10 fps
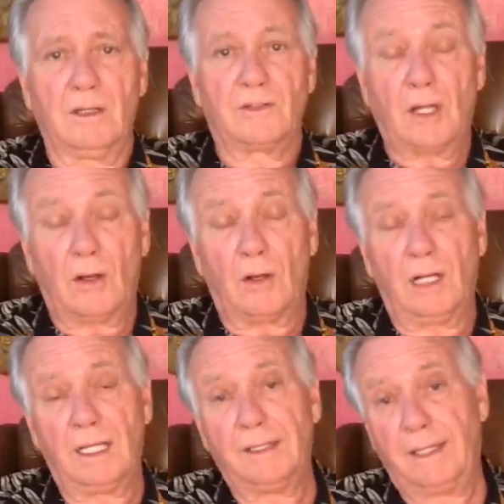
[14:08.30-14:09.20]

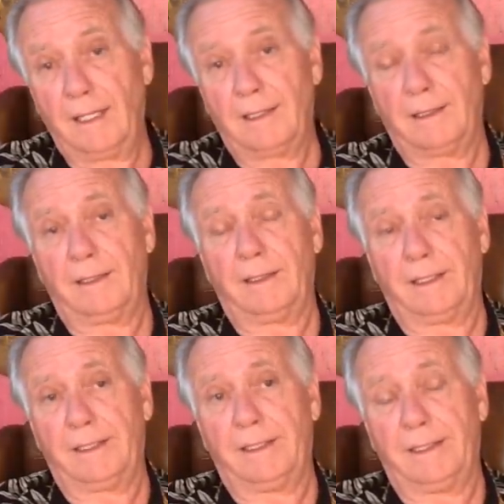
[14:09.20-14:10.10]
So
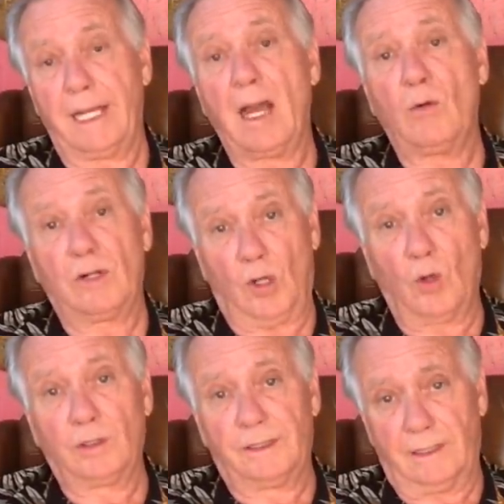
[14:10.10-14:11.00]
now we're
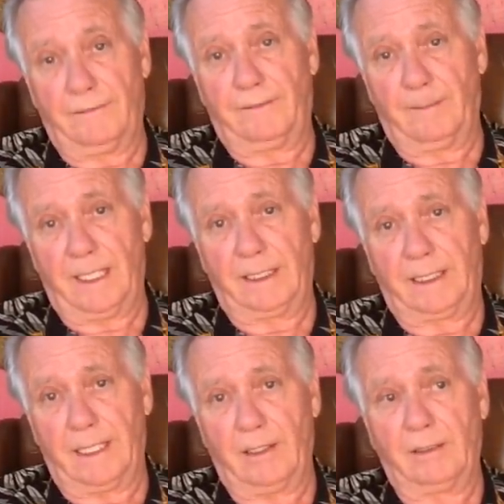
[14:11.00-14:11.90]
old enough for
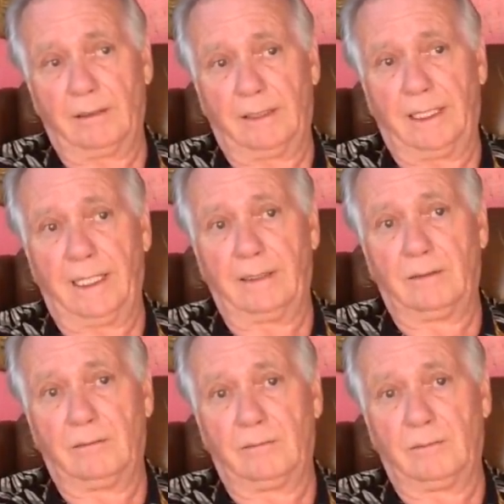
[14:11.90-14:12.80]
Medicare,
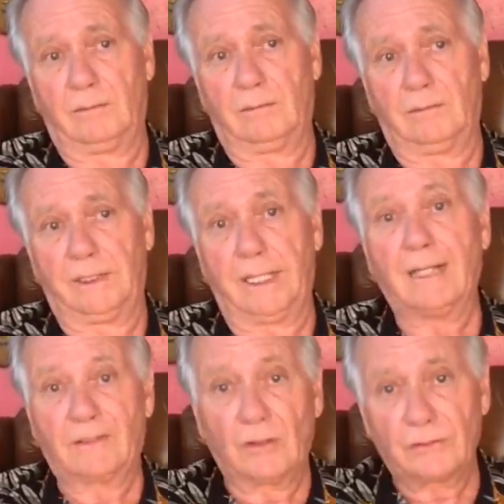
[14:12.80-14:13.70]
and we
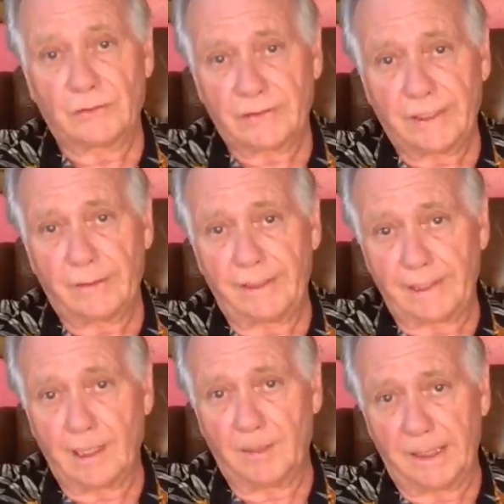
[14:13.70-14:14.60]
got Social
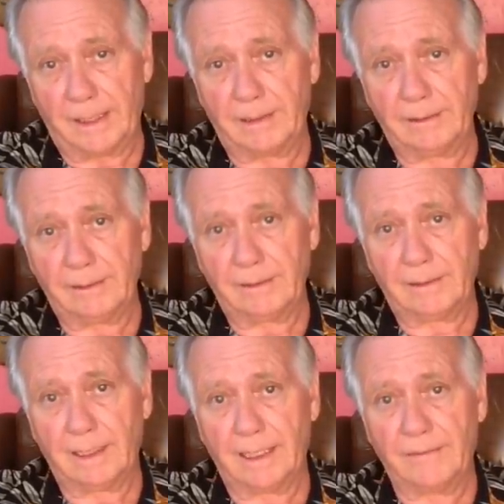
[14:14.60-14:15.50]
Security coming in,
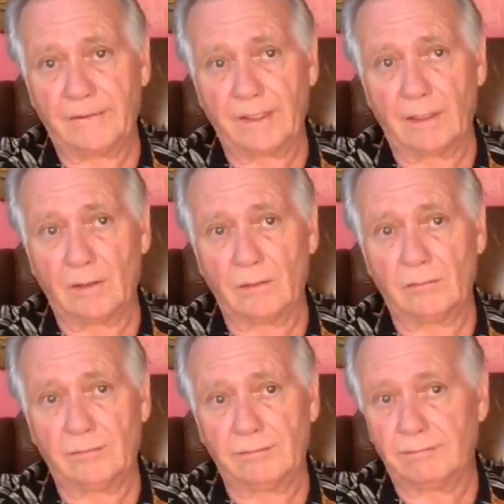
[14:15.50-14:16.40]
and
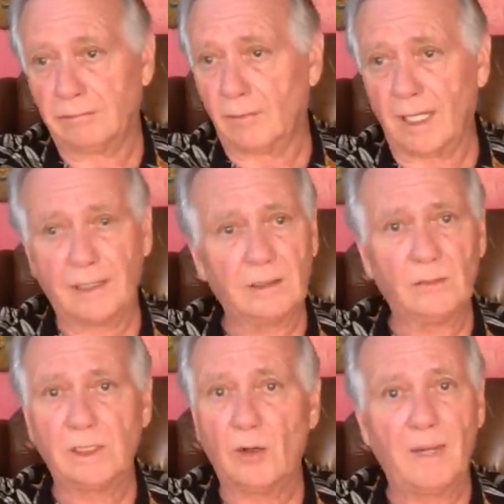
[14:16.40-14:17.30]
so why
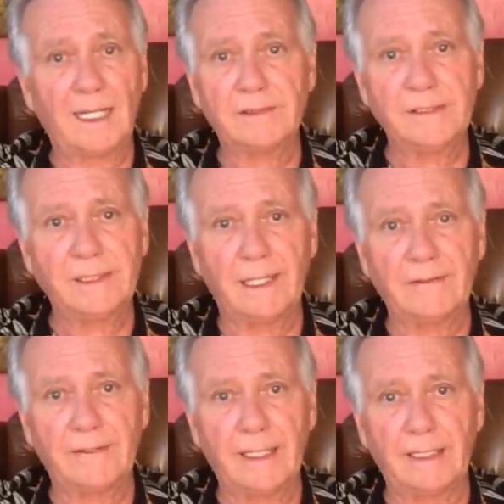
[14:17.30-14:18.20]
couldn't we go back to the
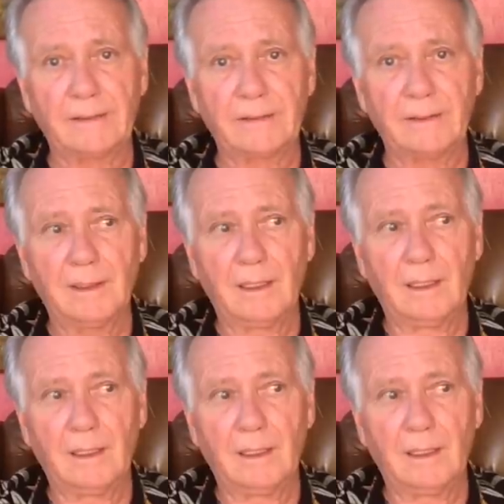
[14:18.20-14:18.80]
United States?